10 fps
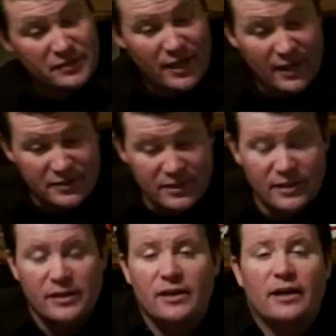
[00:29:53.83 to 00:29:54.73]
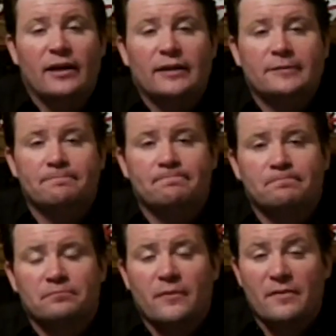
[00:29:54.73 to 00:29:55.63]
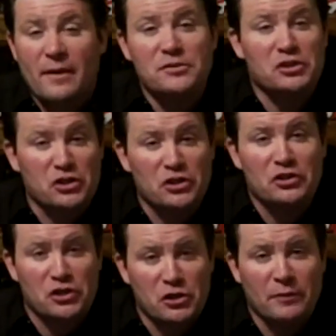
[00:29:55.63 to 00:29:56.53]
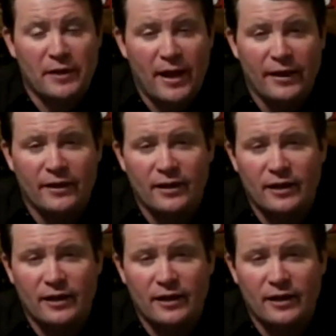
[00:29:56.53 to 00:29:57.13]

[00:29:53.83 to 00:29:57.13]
guys. that was a good Q&A.